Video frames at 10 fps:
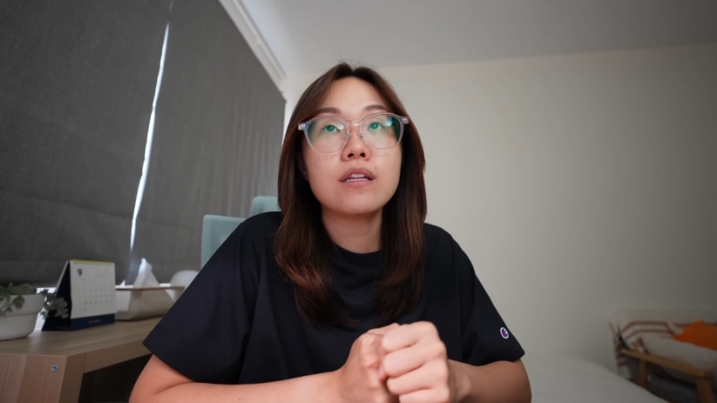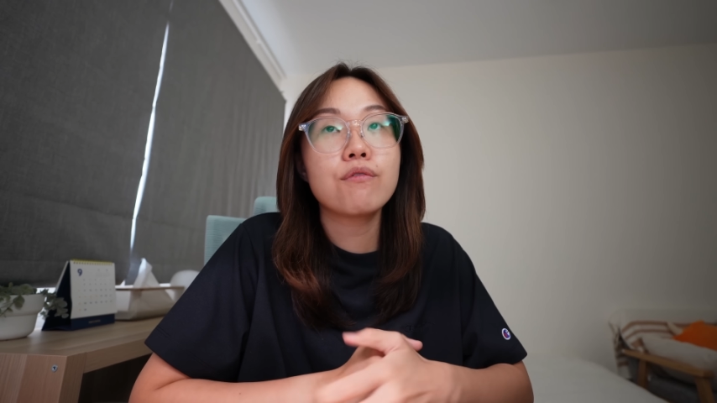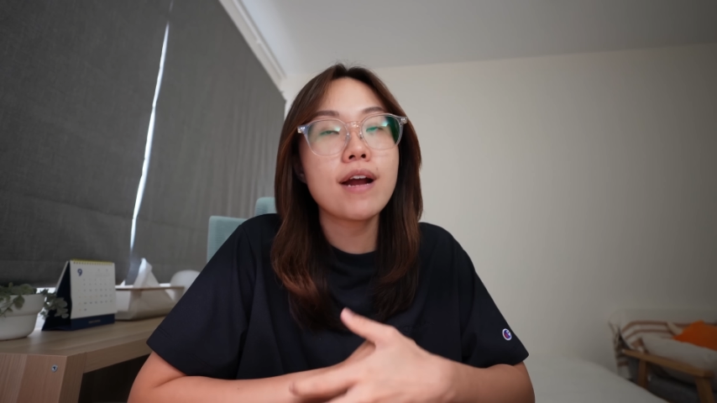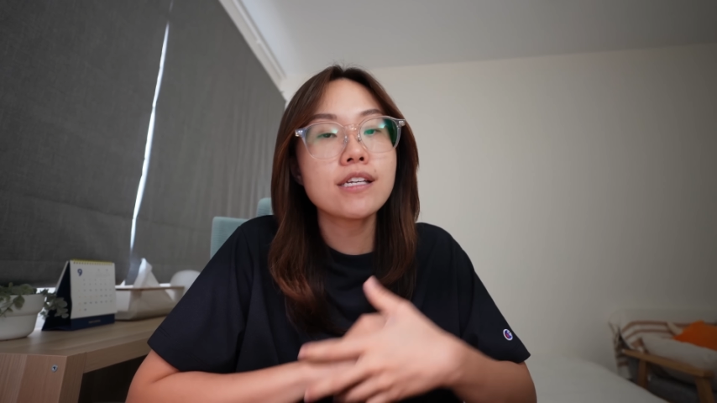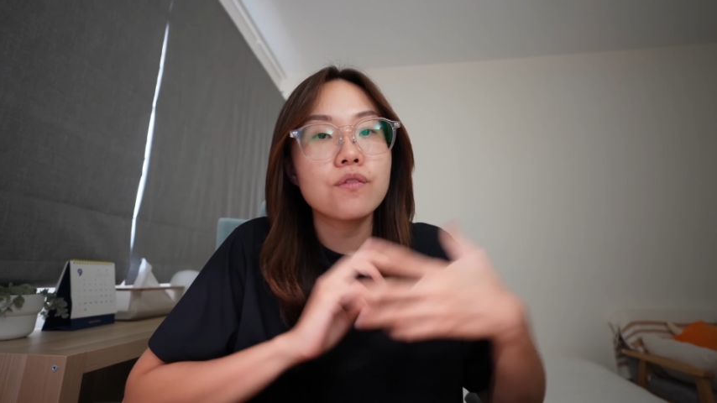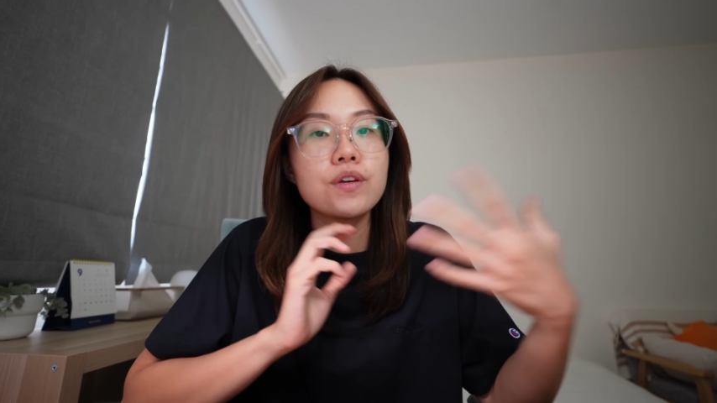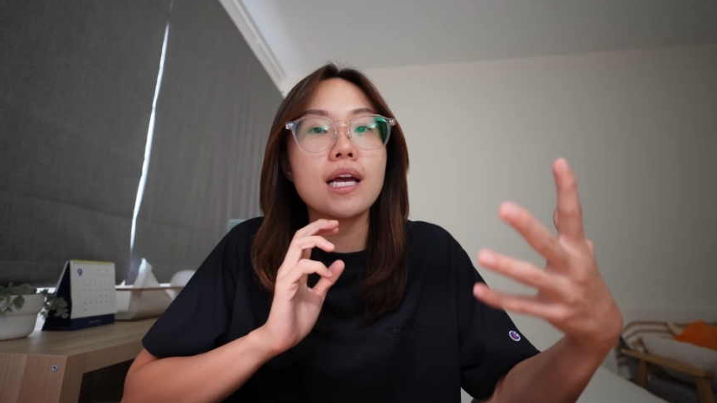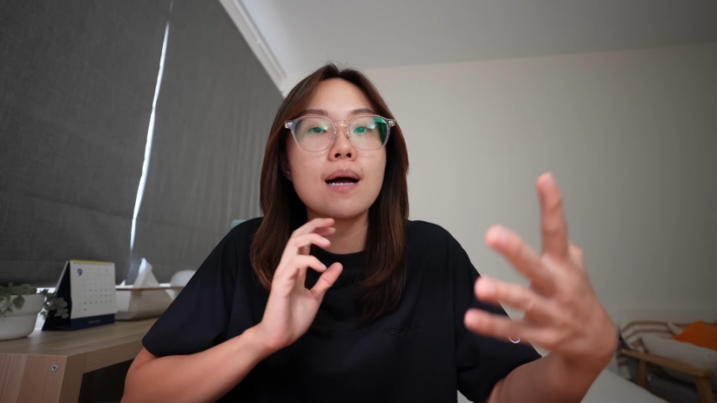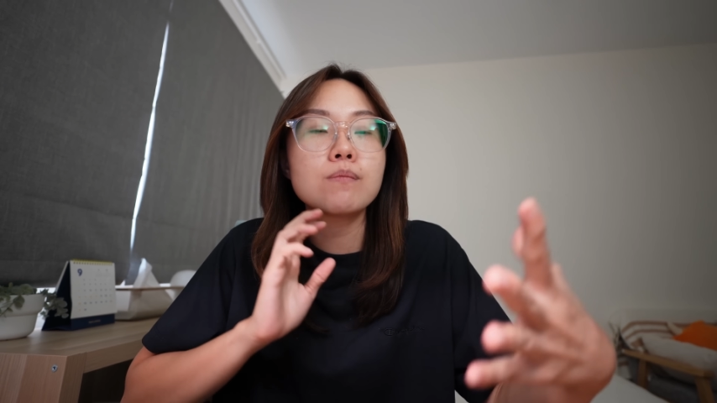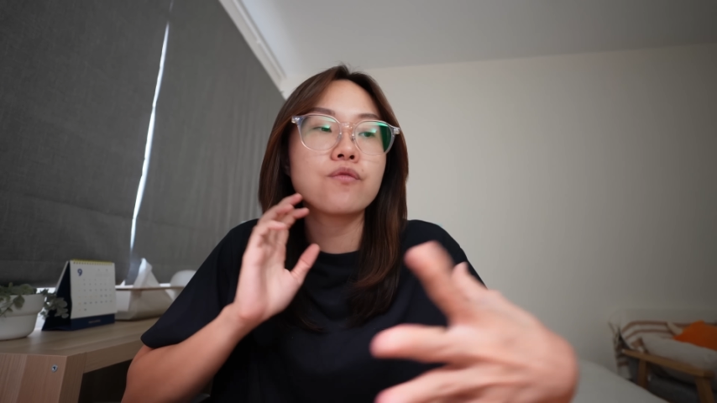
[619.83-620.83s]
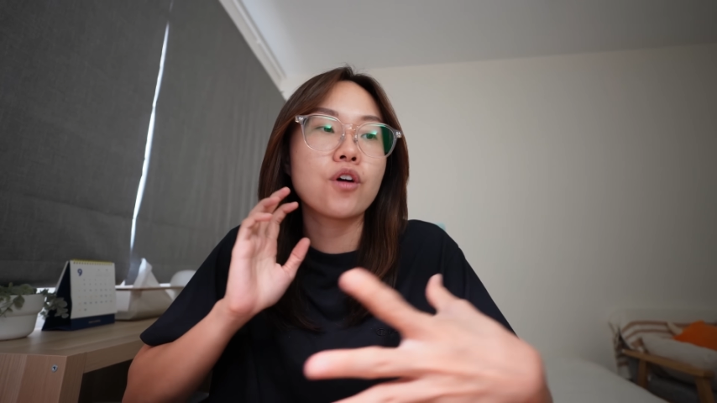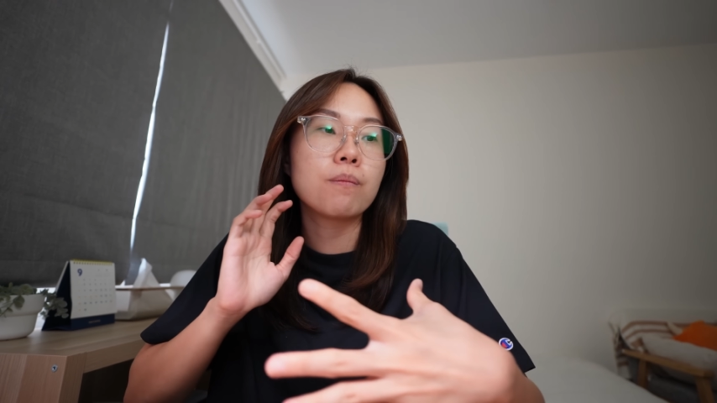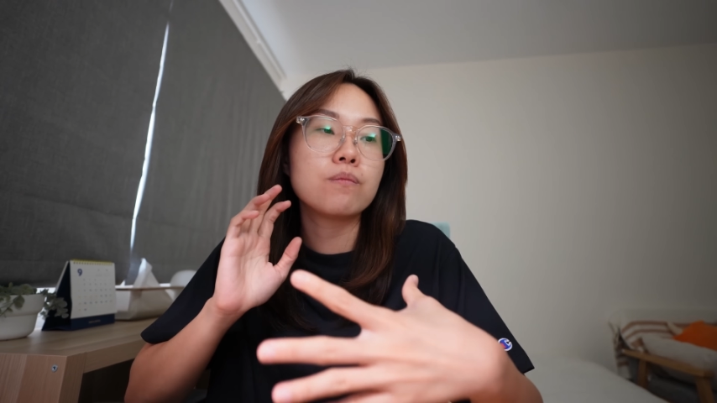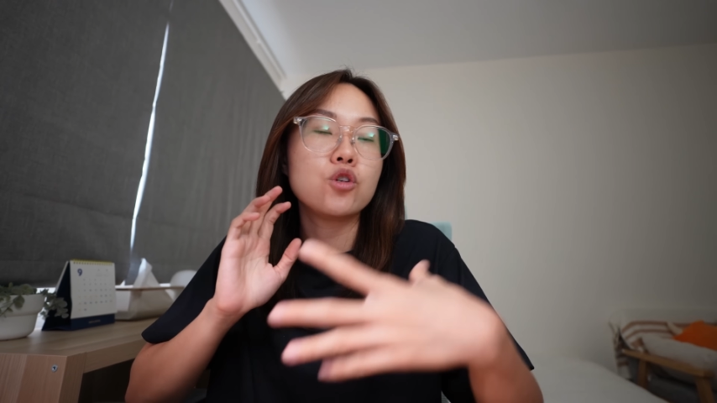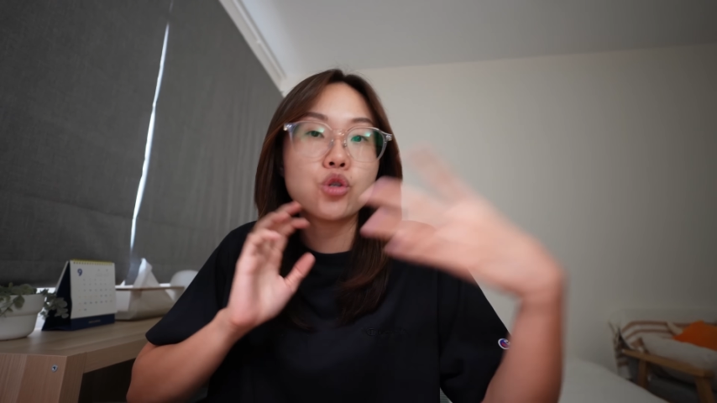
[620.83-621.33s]
The rest of it comes
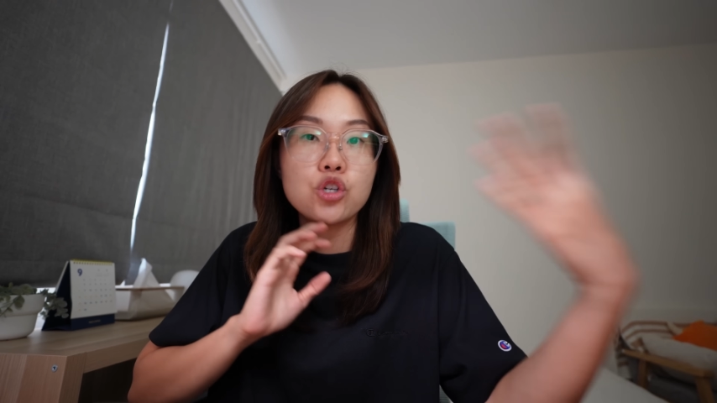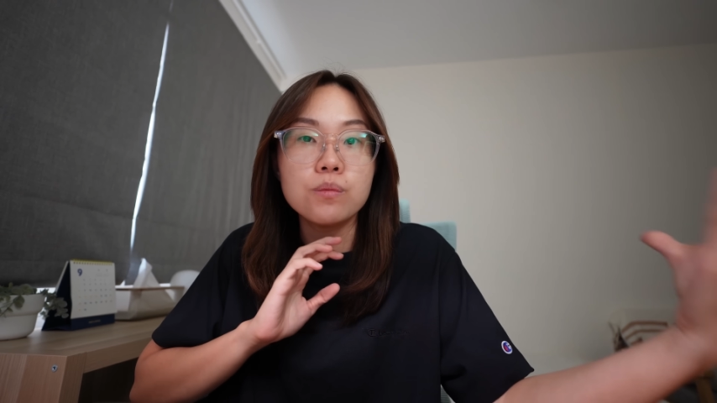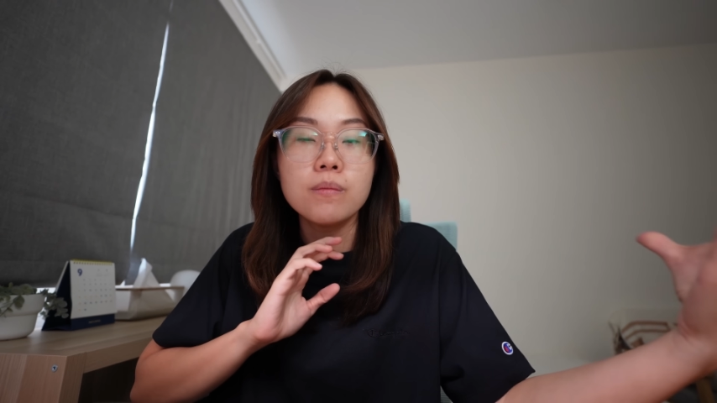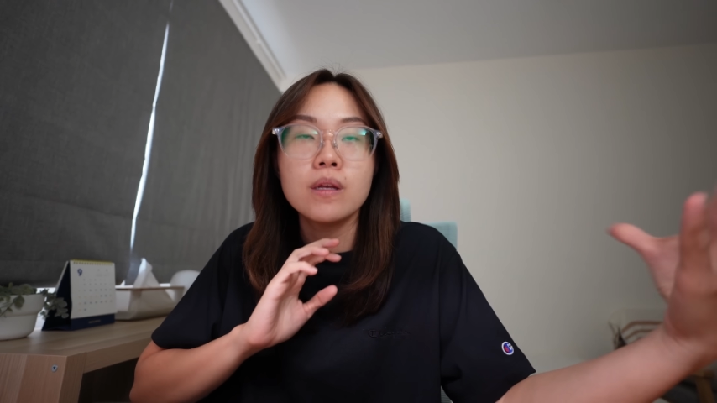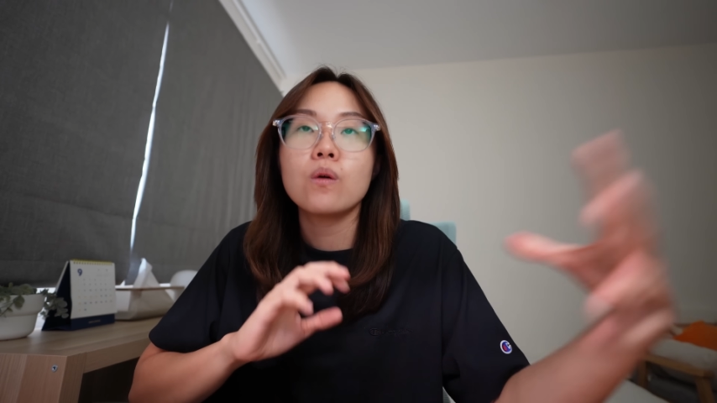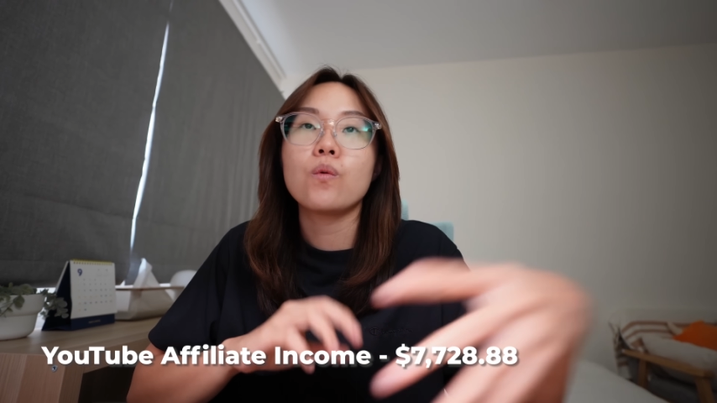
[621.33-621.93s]
from YouTube,